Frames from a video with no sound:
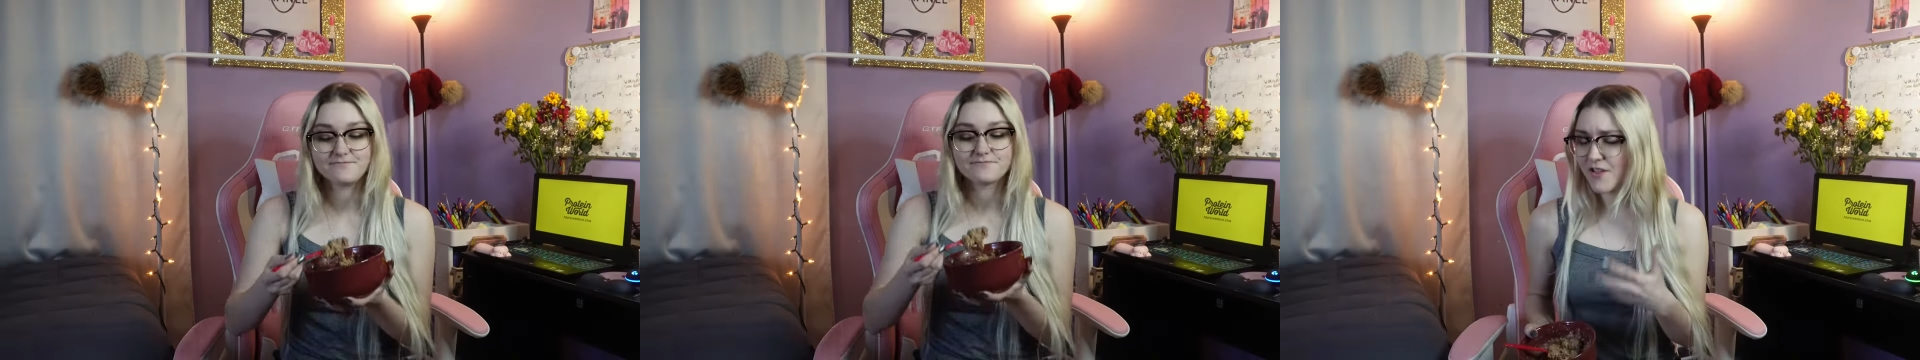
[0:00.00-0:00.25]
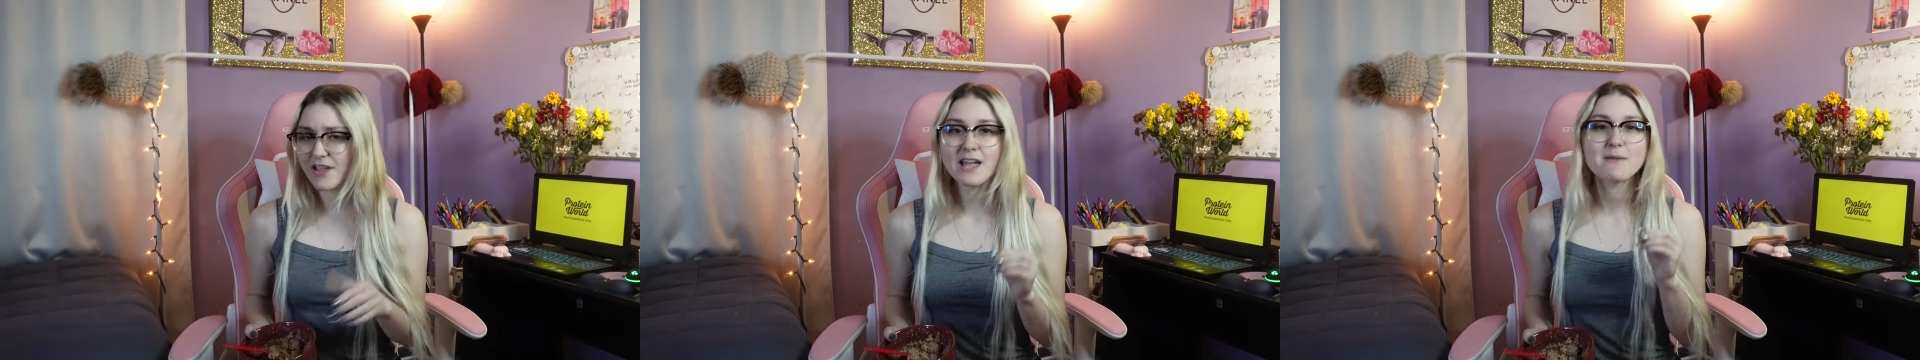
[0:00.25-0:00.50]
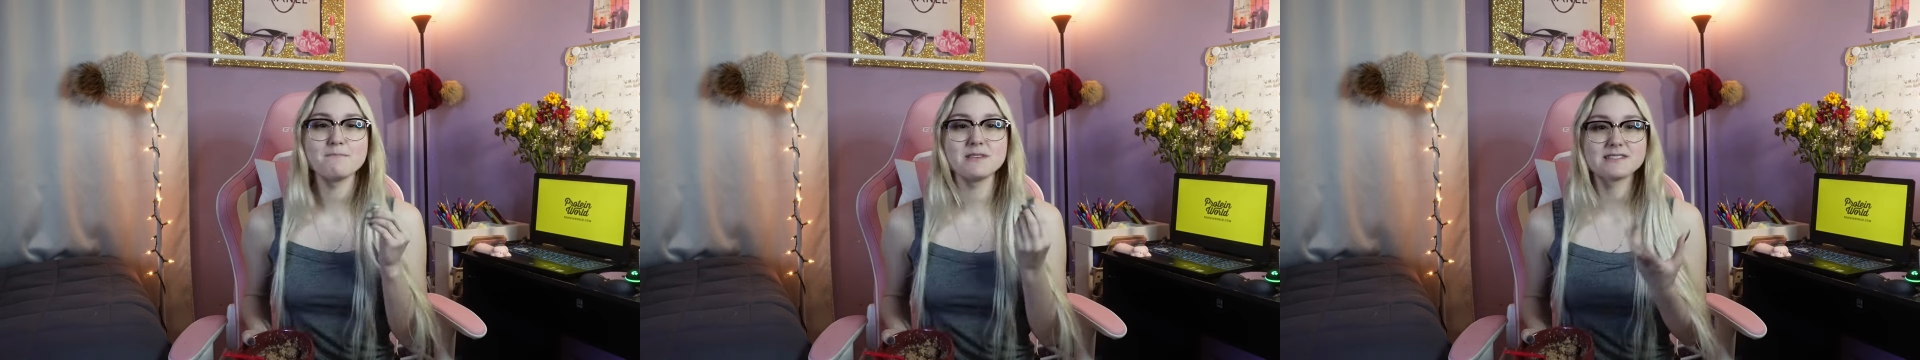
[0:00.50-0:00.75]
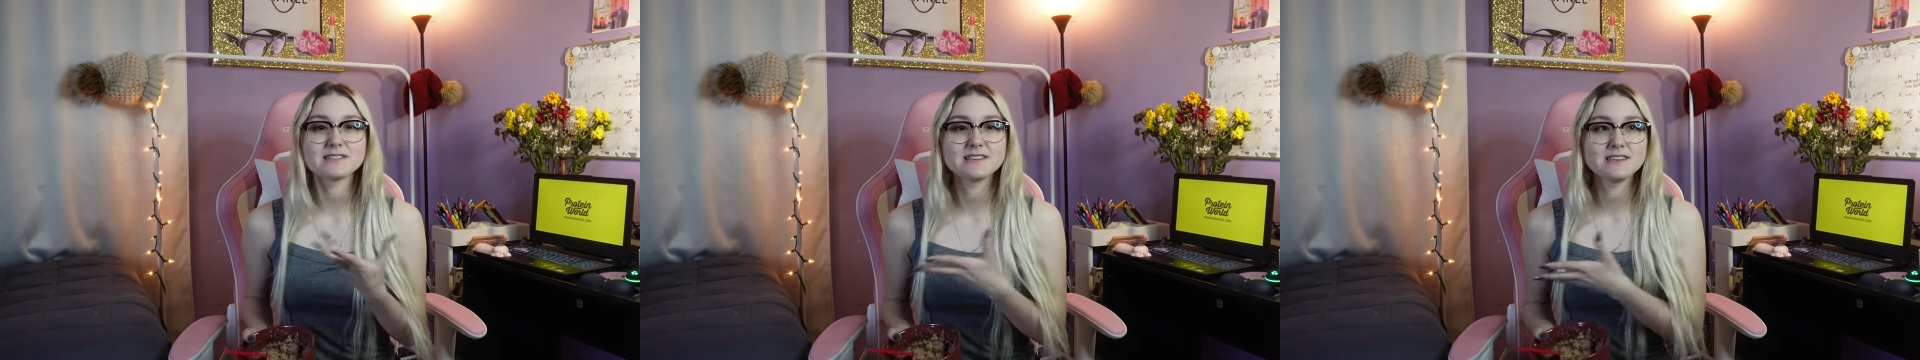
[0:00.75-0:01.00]
I feel like I'm
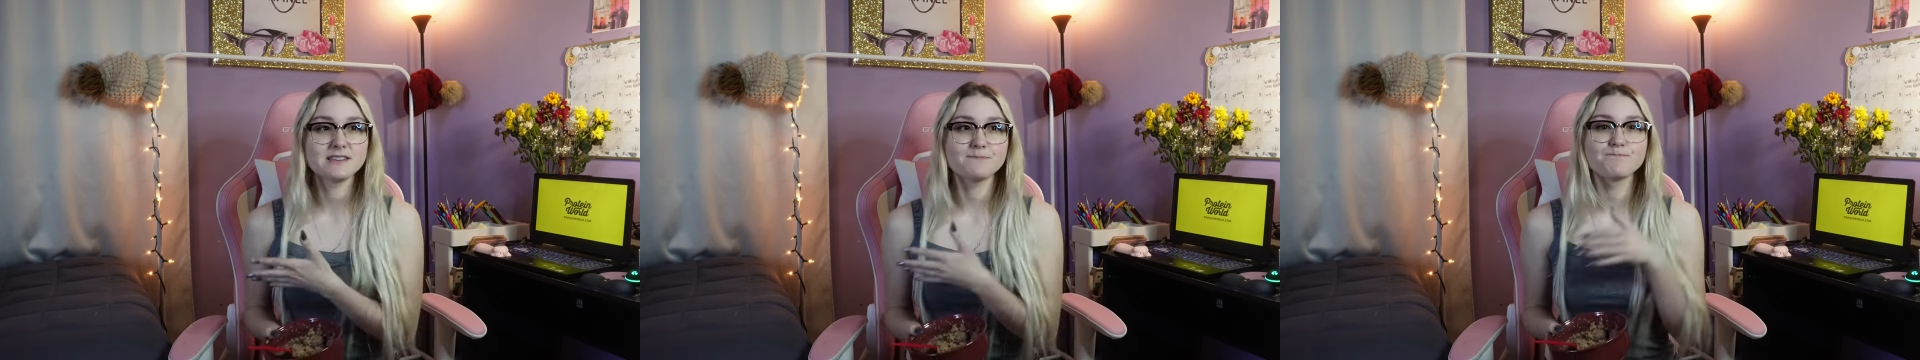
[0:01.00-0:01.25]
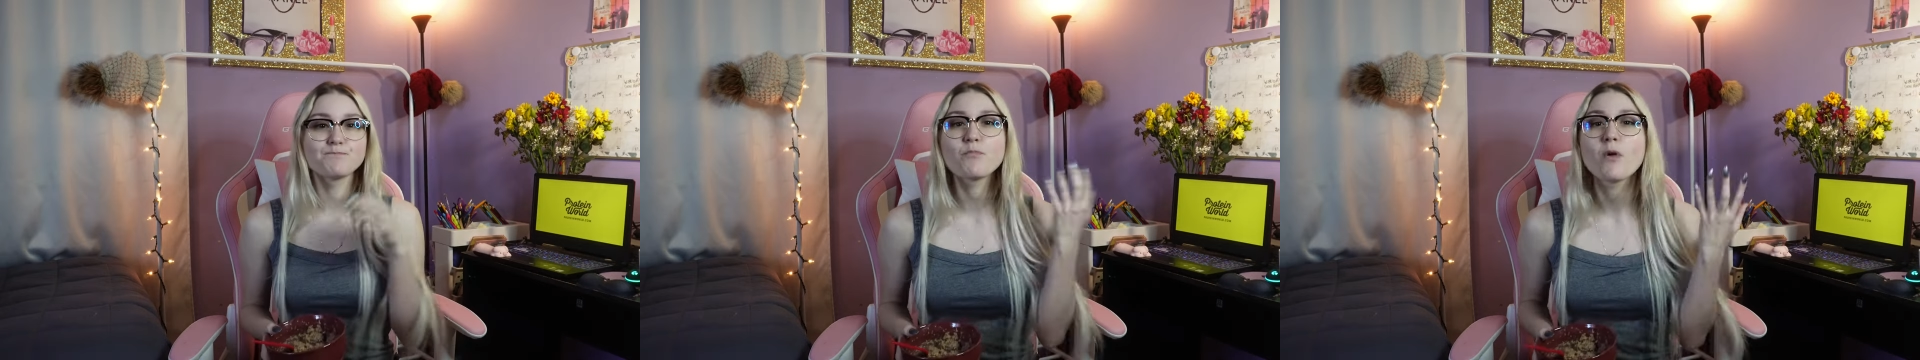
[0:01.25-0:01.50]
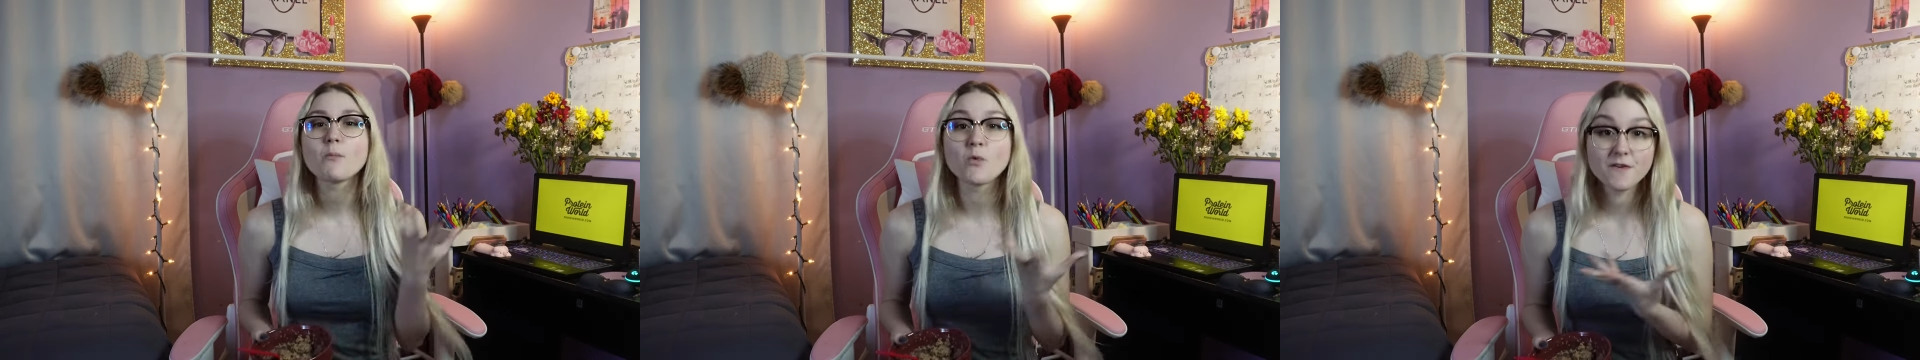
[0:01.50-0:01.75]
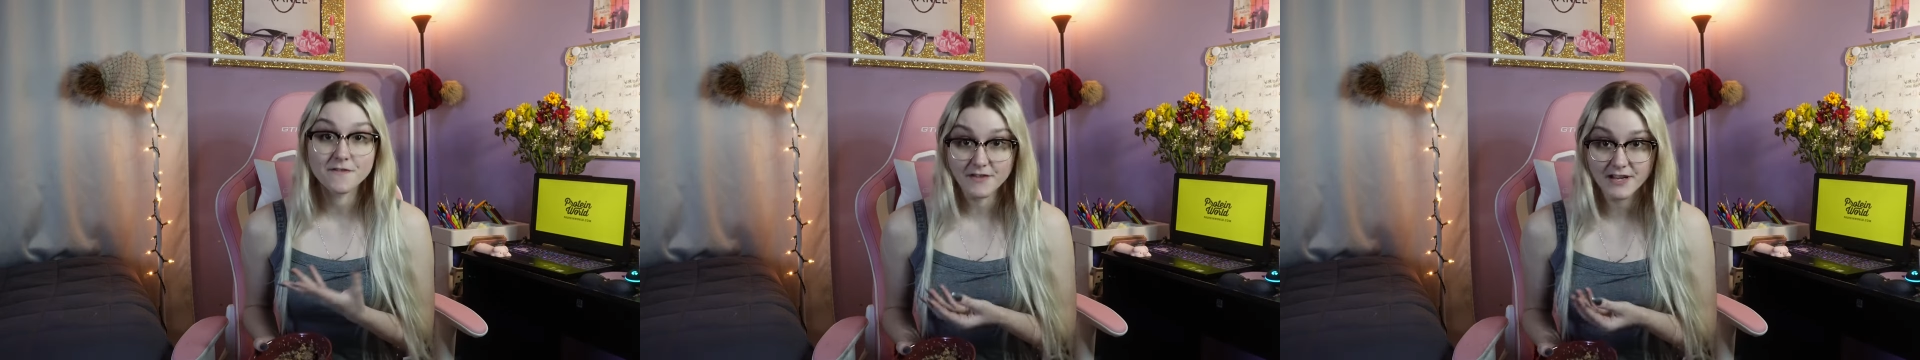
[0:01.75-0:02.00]
missing
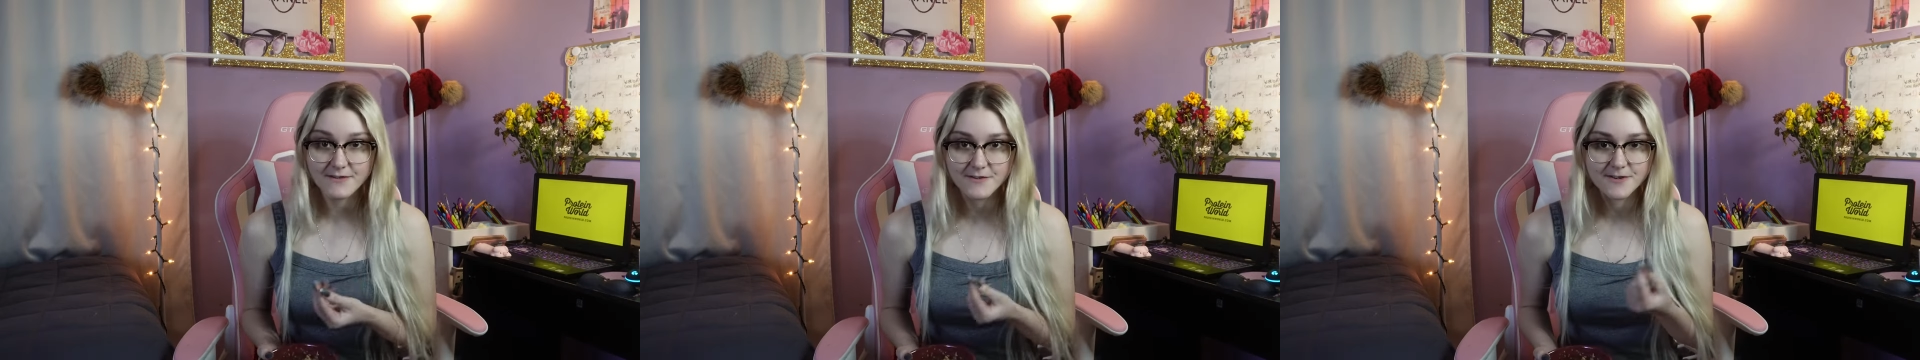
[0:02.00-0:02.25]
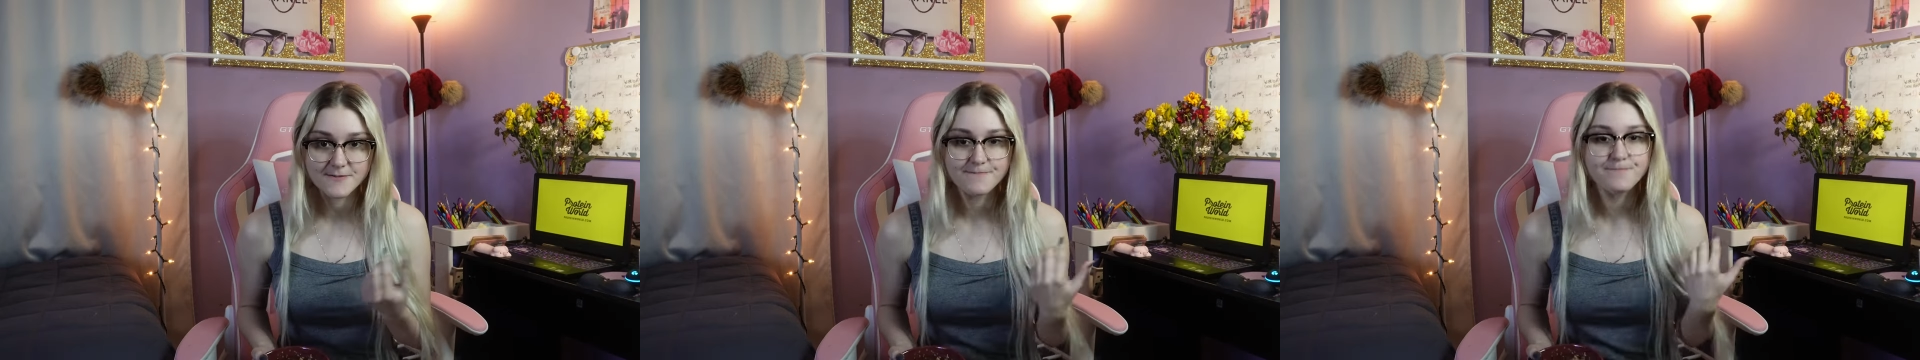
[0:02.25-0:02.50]
more flavor.